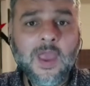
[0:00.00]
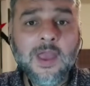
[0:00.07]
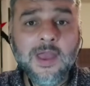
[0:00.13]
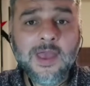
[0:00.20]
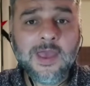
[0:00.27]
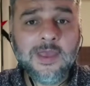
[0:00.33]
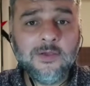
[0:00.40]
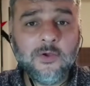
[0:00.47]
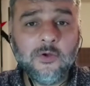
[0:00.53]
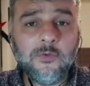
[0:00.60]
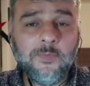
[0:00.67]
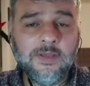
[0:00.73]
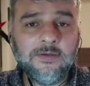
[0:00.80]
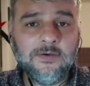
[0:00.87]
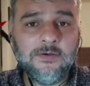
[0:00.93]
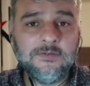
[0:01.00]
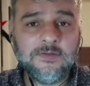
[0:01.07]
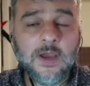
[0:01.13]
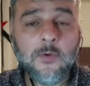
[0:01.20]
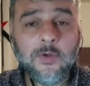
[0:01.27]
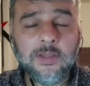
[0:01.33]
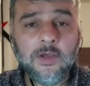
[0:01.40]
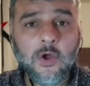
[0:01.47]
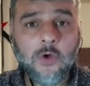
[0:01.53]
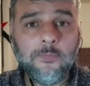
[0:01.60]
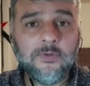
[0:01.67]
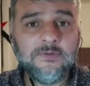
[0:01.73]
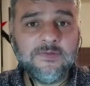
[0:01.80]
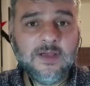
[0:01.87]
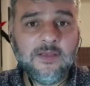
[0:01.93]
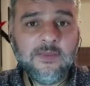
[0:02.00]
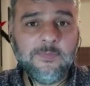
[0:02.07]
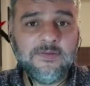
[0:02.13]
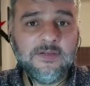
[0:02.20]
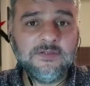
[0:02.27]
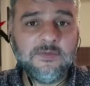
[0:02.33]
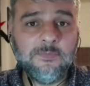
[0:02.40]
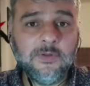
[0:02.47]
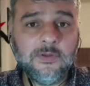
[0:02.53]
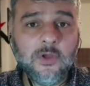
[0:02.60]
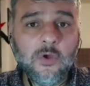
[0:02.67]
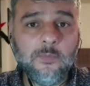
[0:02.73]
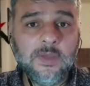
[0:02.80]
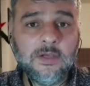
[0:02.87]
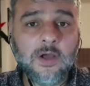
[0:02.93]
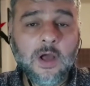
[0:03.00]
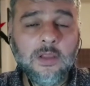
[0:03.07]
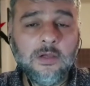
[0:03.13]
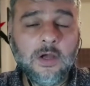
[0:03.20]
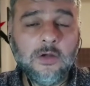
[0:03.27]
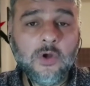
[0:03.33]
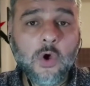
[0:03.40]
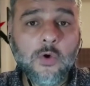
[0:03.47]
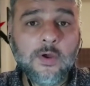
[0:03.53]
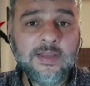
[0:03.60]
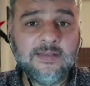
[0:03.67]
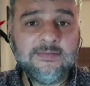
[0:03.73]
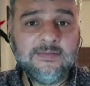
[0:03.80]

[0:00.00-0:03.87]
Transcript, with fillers: Hey, Code Pinkers, I really hope you'll sign the petition below me calling on OAS